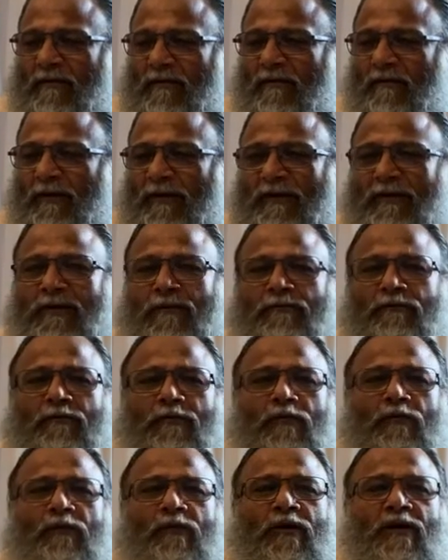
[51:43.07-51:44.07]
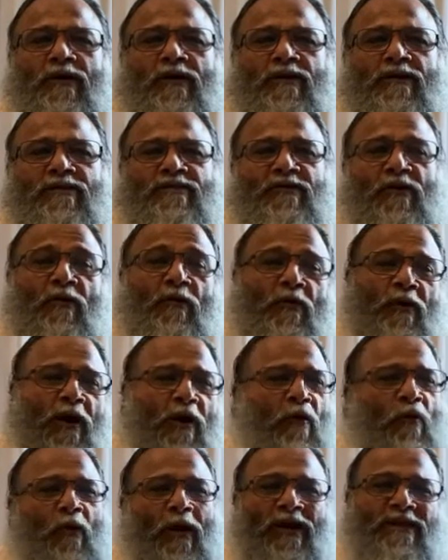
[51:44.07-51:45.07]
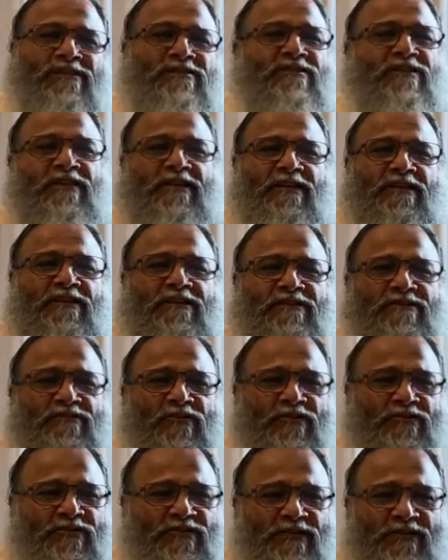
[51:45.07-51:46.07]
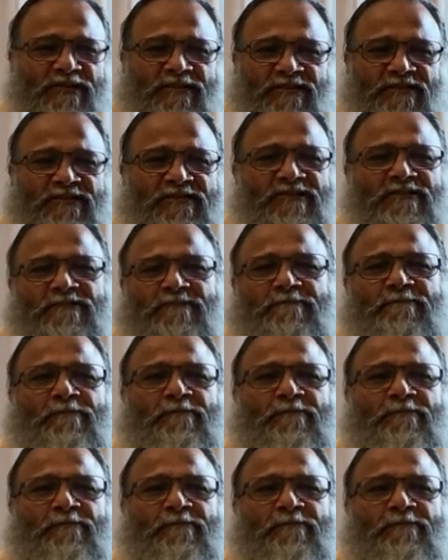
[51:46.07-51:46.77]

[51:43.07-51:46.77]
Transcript: wonderful words, how wise he is or she is.